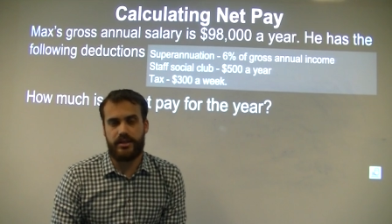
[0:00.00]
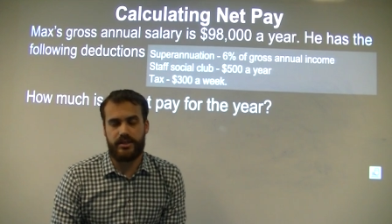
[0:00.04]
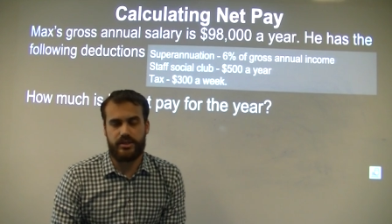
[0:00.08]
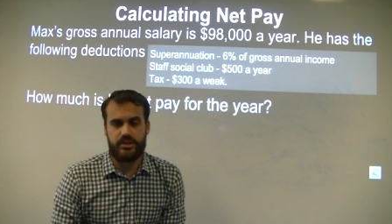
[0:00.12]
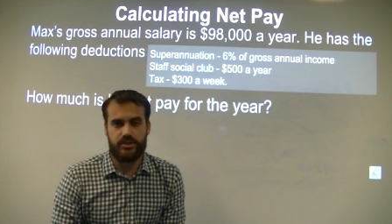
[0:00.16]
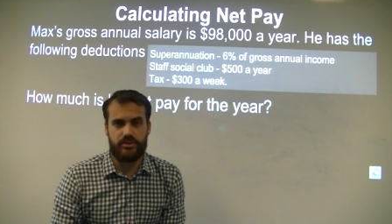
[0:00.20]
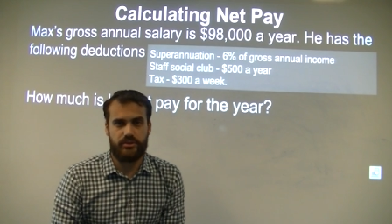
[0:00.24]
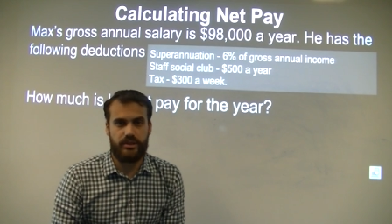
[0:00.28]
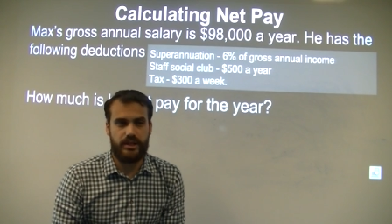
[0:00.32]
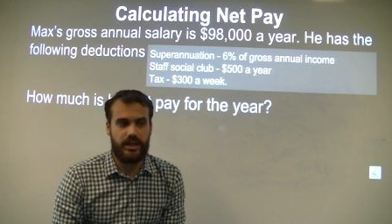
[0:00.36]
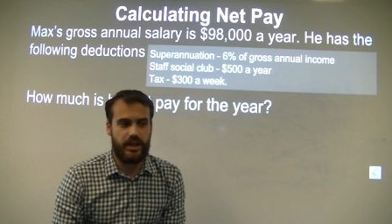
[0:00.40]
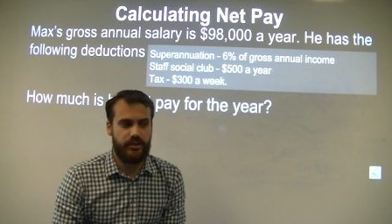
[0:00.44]
It's
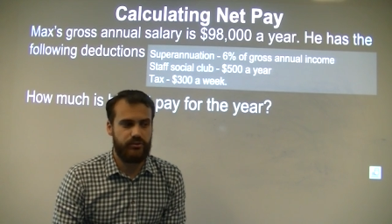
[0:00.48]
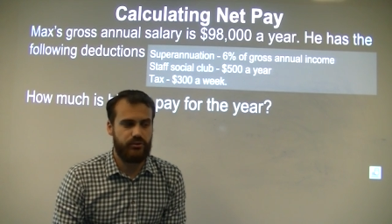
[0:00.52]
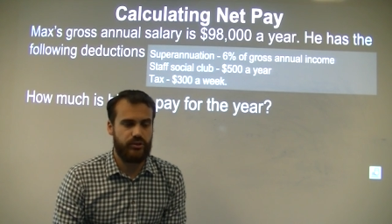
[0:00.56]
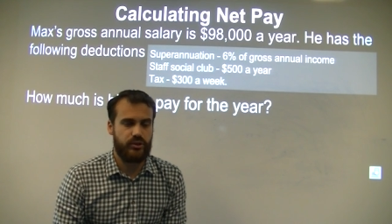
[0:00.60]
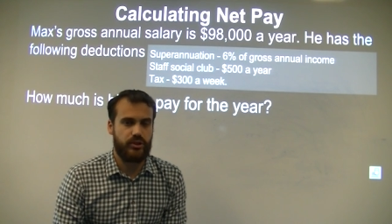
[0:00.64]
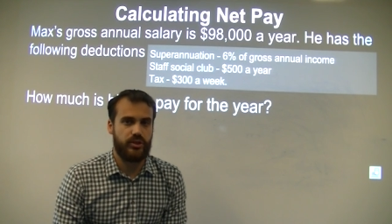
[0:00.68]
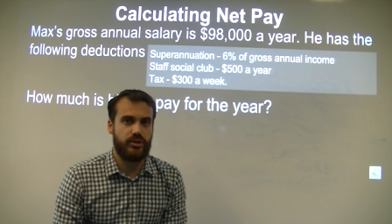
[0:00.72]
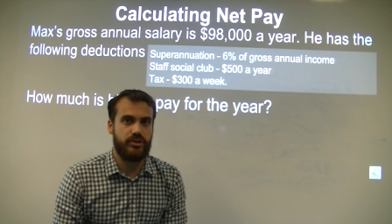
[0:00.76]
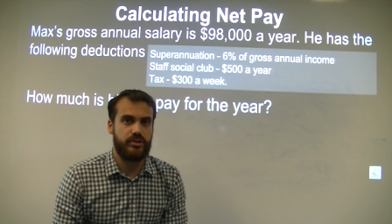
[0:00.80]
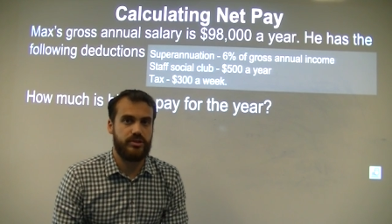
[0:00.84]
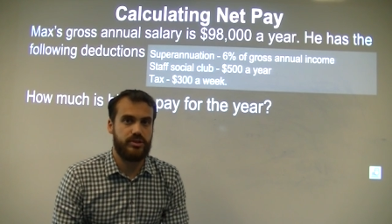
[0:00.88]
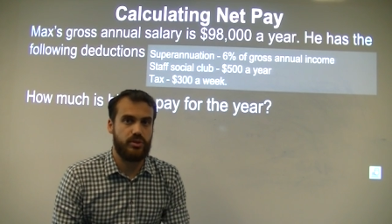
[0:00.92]

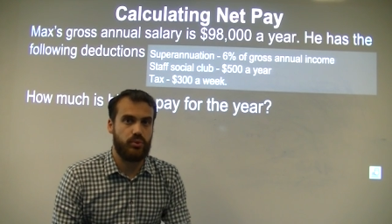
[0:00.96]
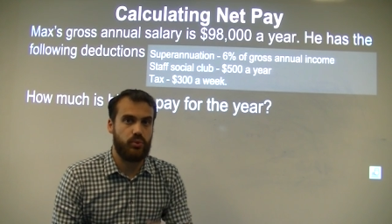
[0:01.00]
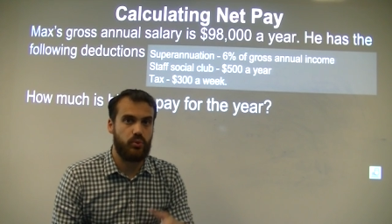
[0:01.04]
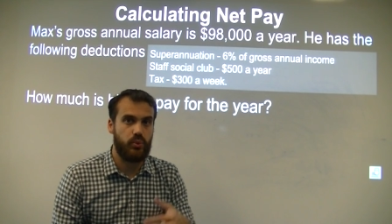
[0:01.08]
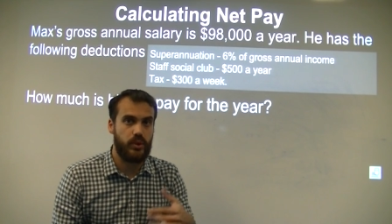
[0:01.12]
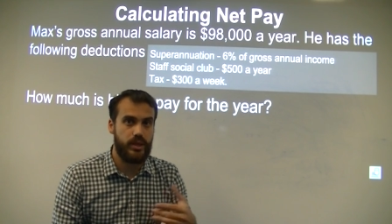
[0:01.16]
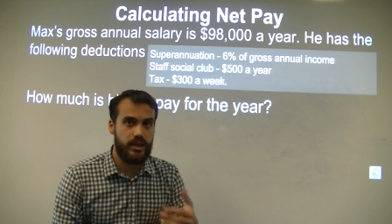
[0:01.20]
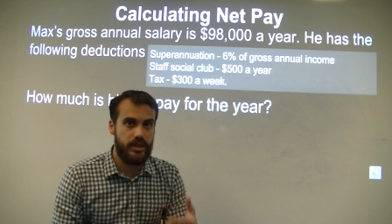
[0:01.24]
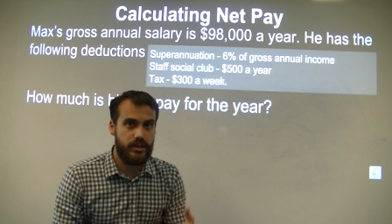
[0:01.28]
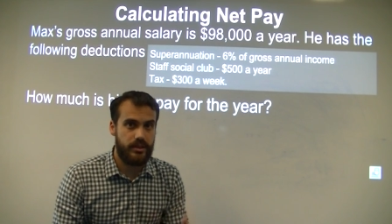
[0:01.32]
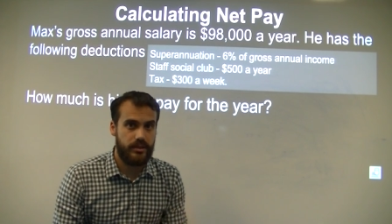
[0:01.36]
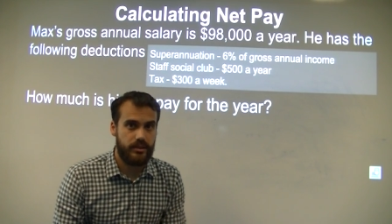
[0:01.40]
$300 a
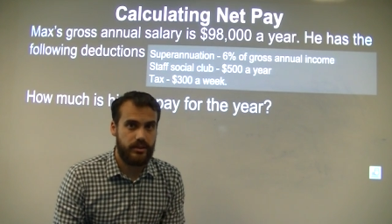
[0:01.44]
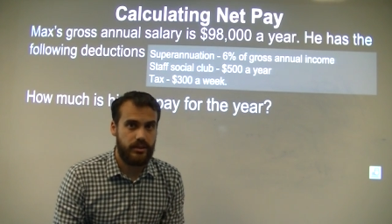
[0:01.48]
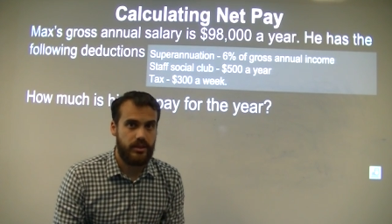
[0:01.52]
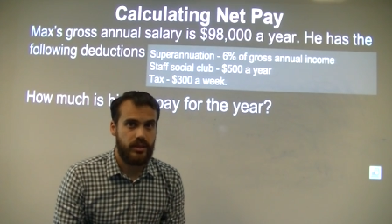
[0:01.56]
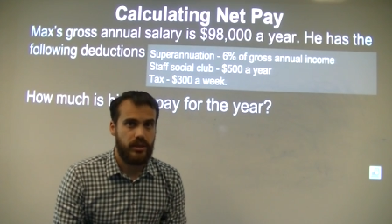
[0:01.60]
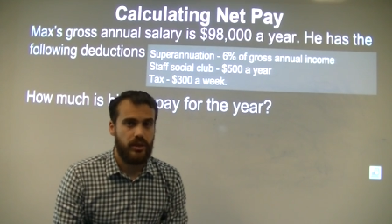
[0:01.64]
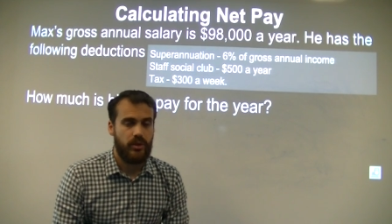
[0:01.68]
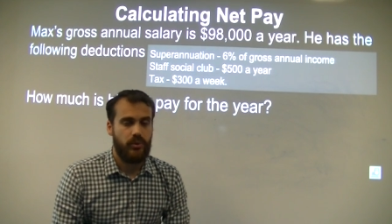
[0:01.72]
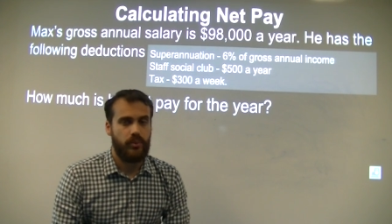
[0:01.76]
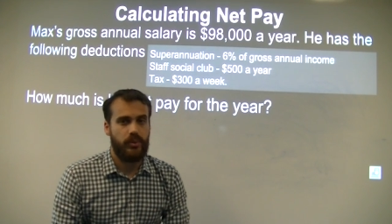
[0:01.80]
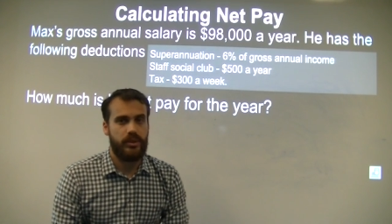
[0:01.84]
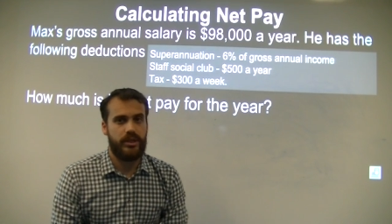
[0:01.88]
week
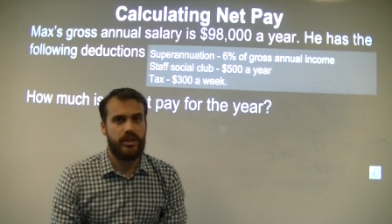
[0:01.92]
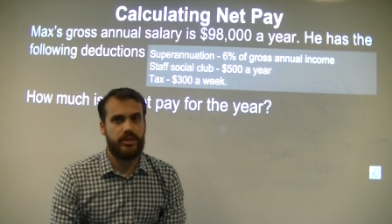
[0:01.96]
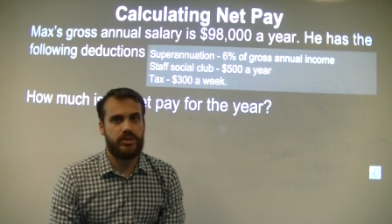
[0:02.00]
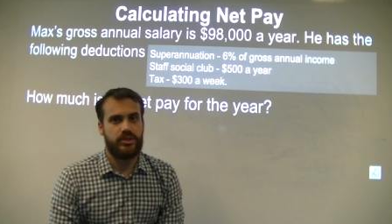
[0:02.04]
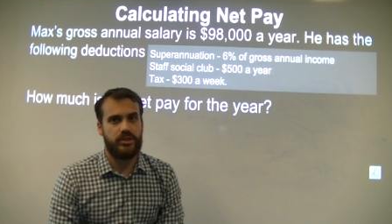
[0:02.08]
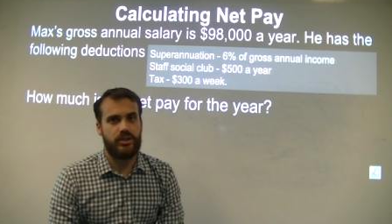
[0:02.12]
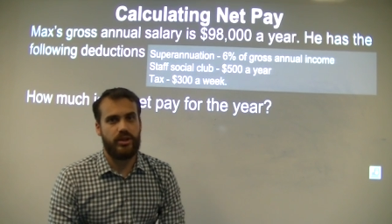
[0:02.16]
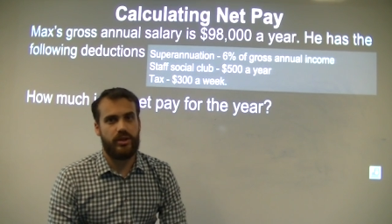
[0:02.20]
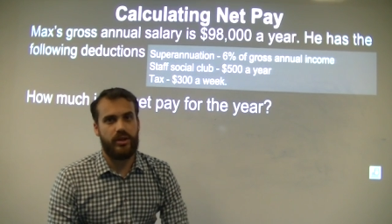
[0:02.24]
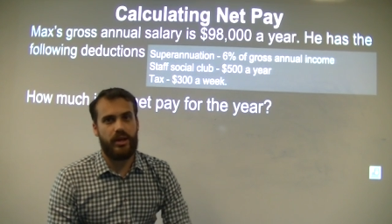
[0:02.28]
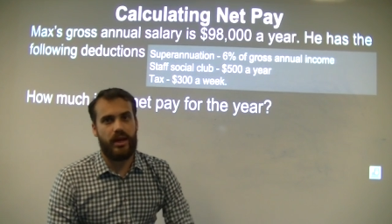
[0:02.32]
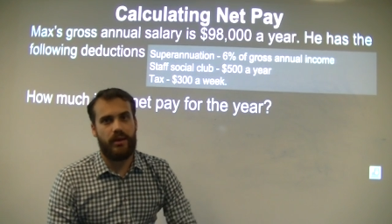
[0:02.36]
we need
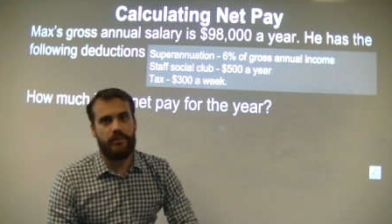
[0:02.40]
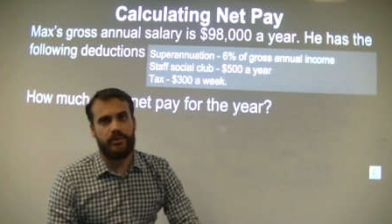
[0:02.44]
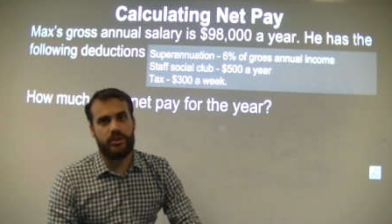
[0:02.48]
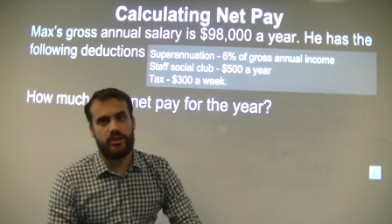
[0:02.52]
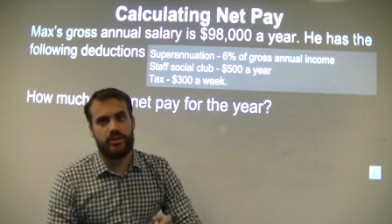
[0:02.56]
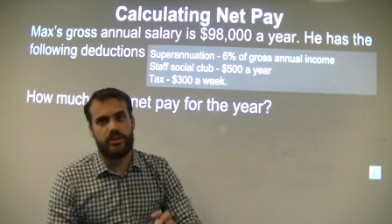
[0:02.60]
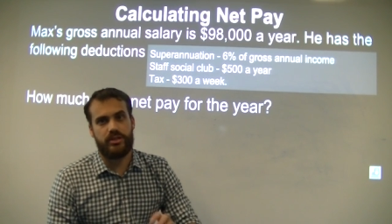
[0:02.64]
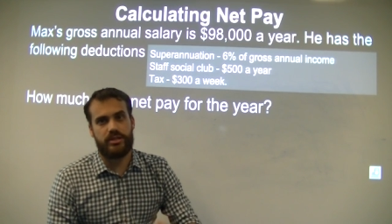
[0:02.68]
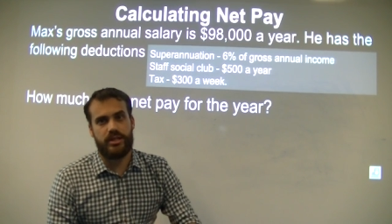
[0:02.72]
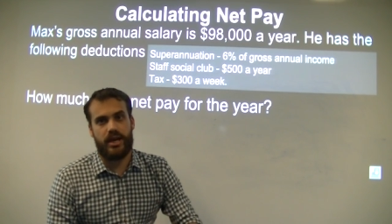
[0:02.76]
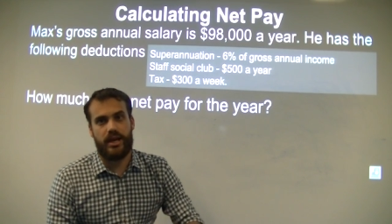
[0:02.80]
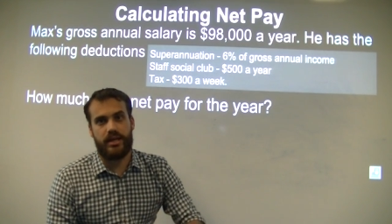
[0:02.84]
to know how much
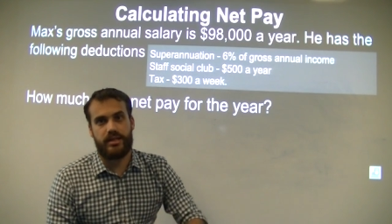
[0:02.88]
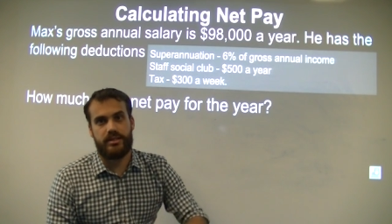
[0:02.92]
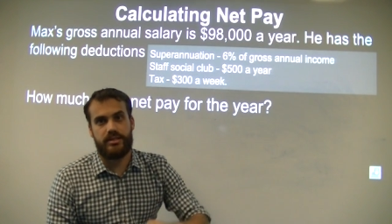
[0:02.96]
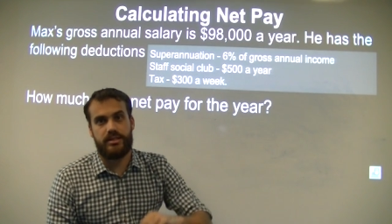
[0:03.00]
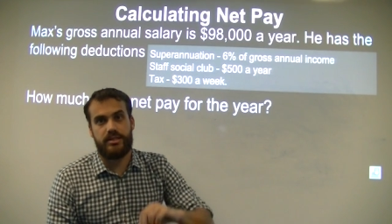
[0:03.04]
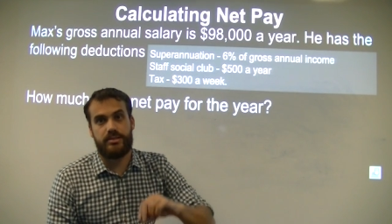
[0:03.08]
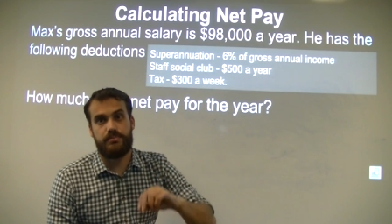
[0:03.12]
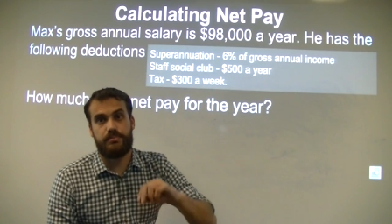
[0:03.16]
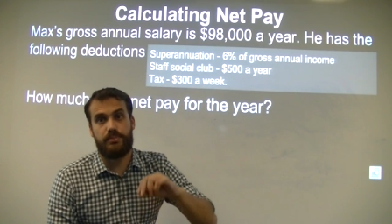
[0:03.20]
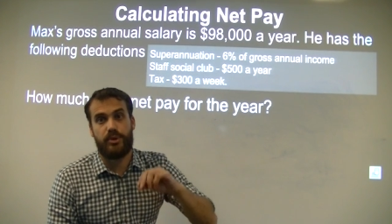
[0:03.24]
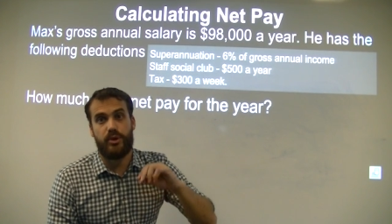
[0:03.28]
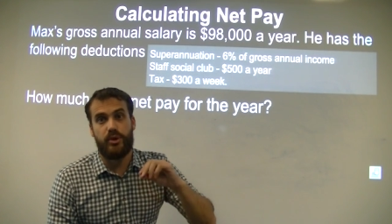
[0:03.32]
the tax
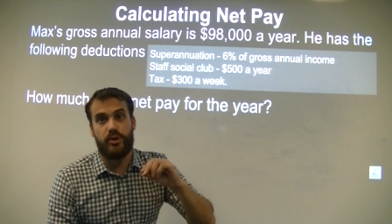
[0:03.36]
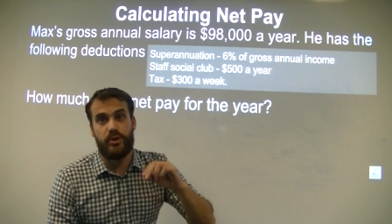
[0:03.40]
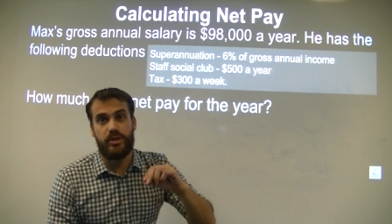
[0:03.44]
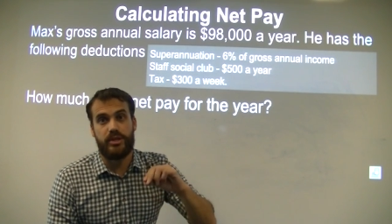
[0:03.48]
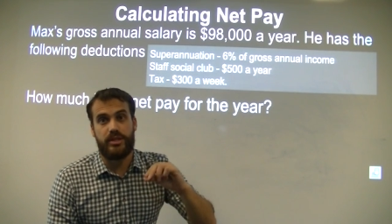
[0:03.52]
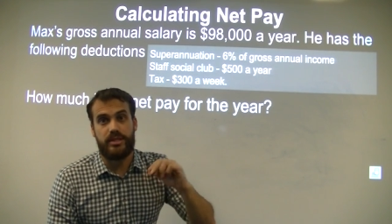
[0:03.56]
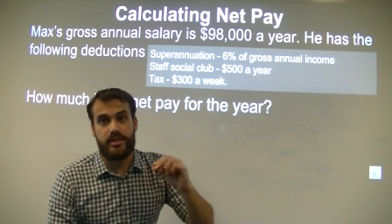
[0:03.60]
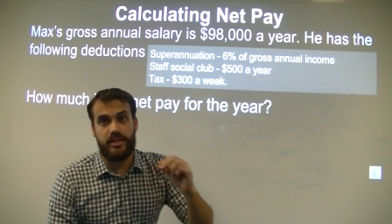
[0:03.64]
is per